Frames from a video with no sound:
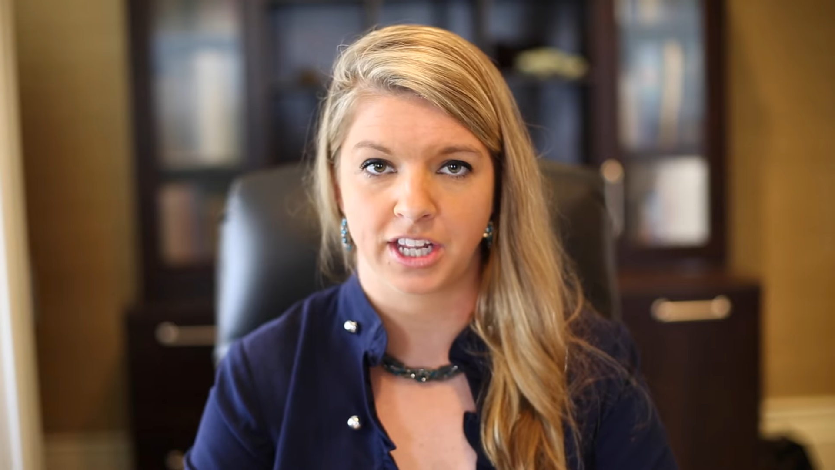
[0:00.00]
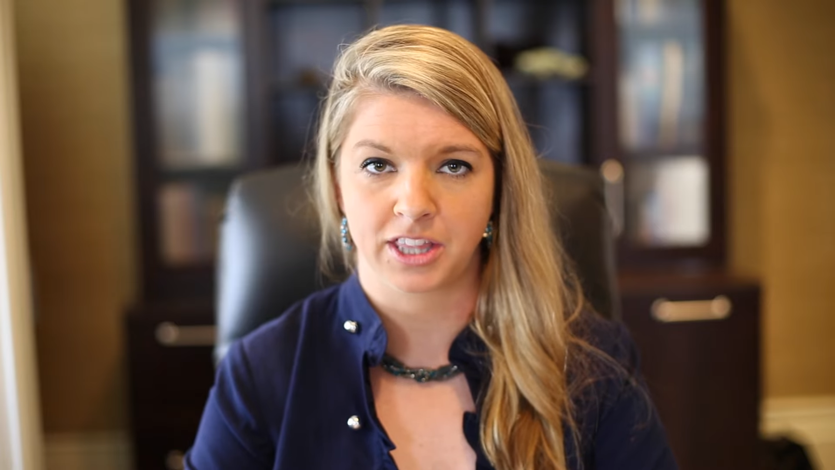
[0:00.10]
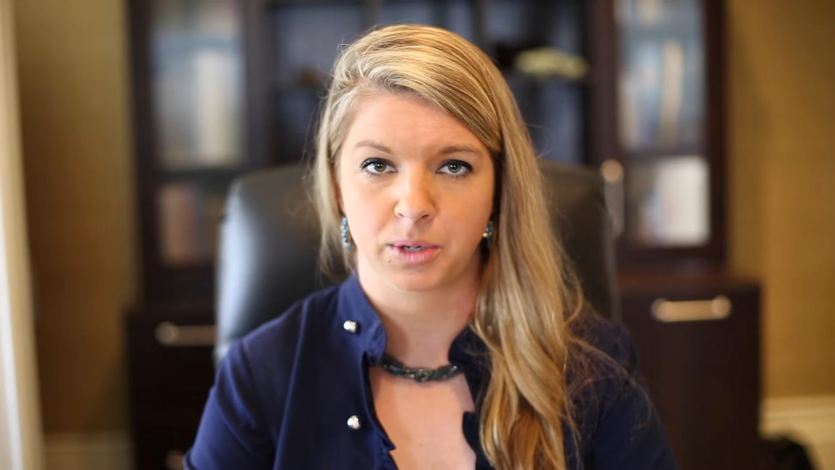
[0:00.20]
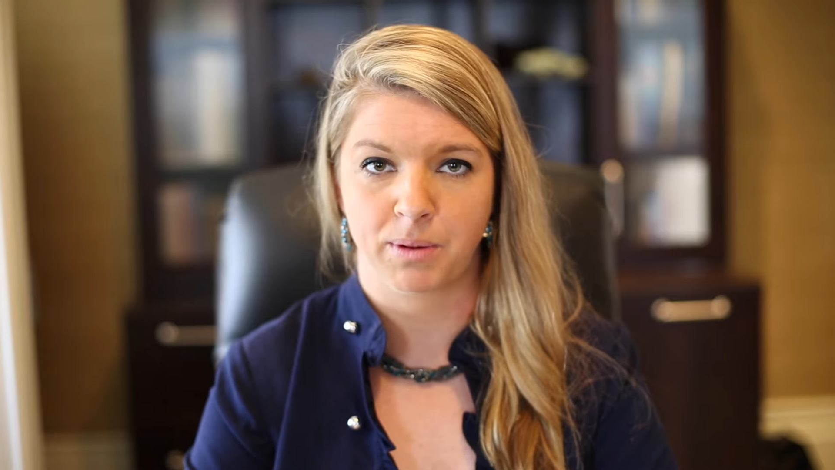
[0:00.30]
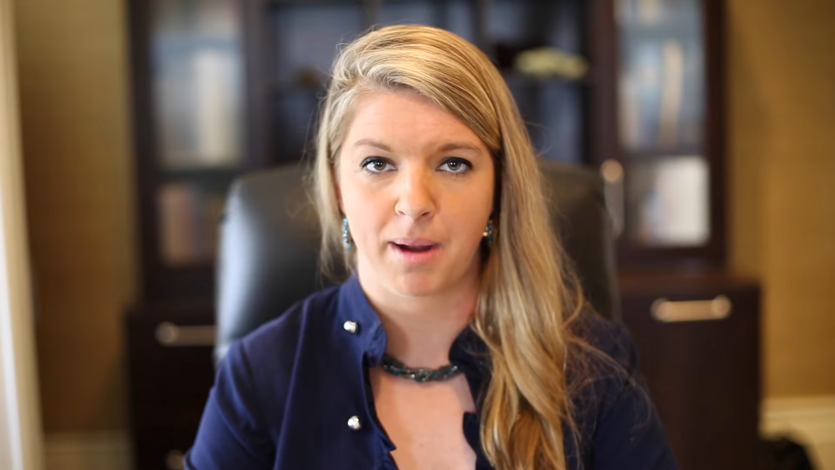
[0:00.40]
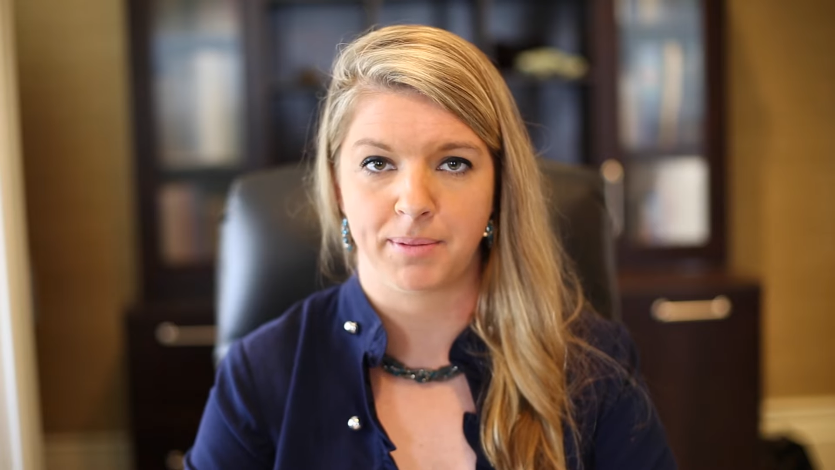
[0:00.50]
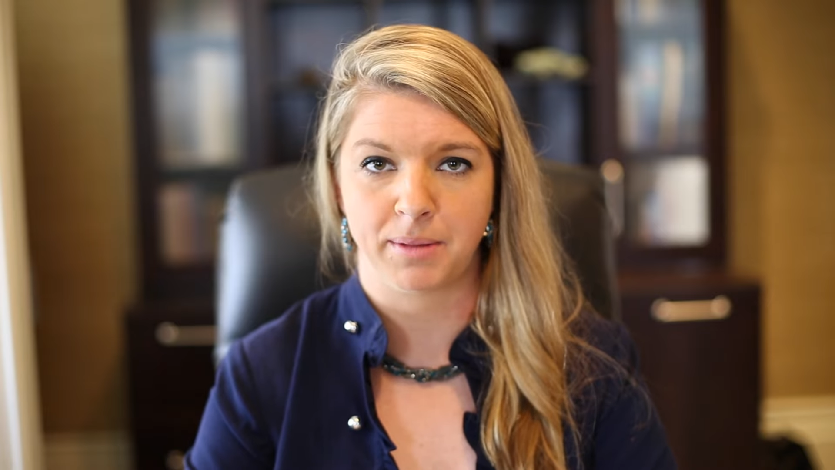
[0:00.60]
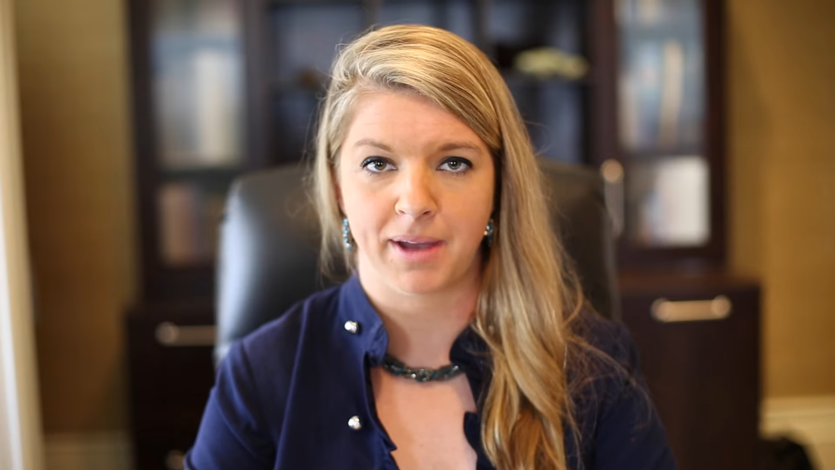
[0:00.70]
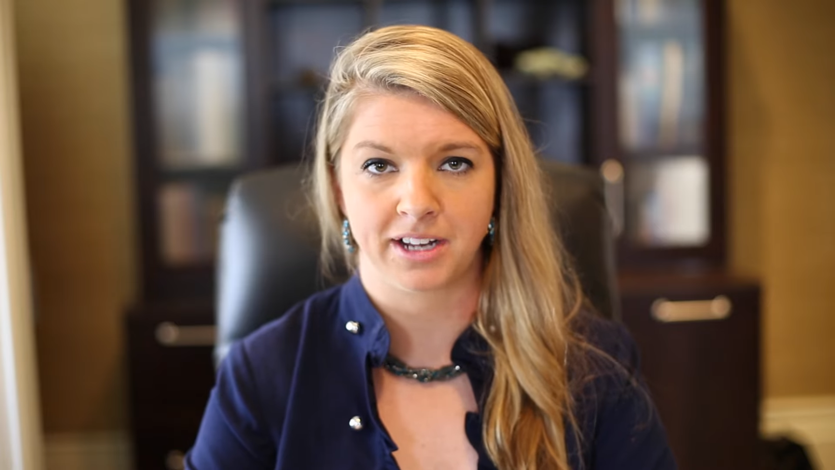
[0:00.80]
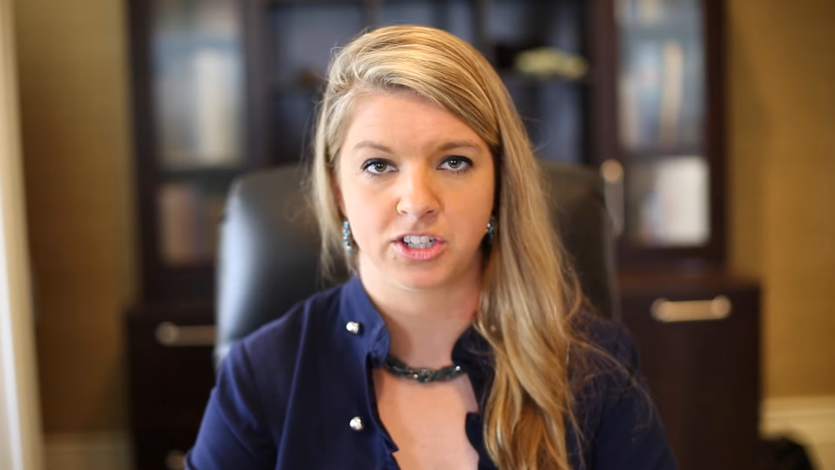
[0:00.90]
get their property
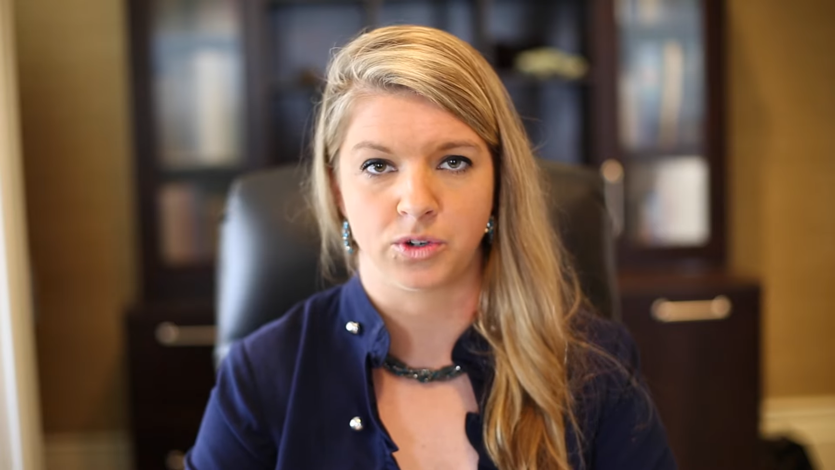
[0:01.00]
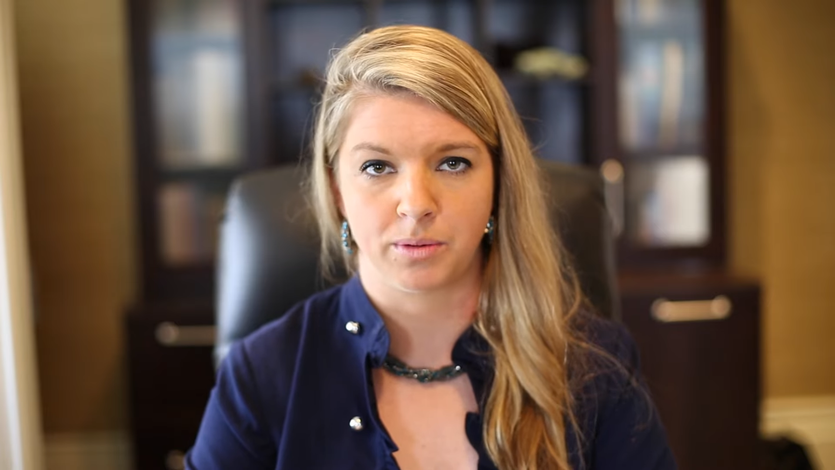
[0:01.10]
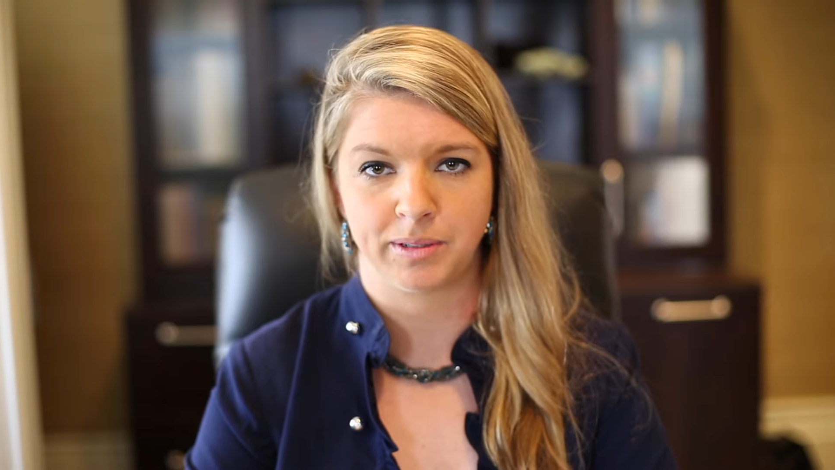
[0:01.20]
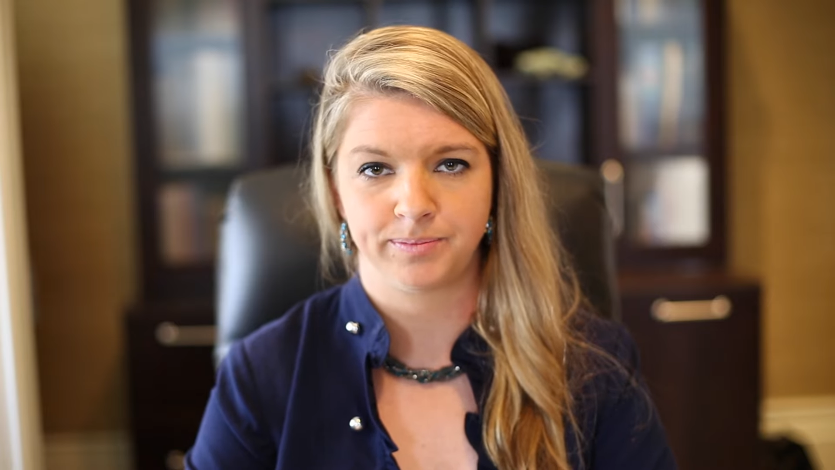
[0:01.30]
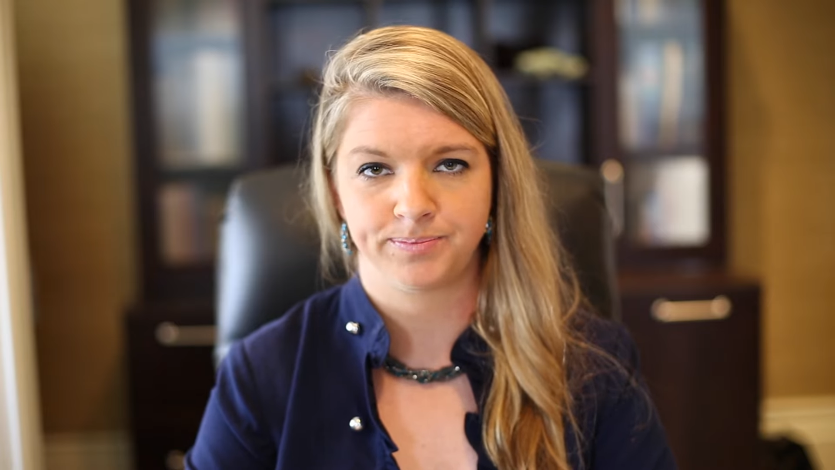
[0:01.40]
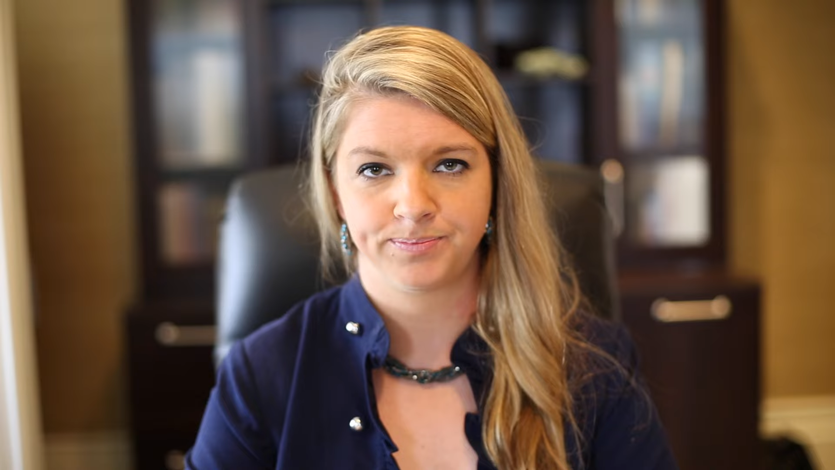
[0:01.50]
back to normal.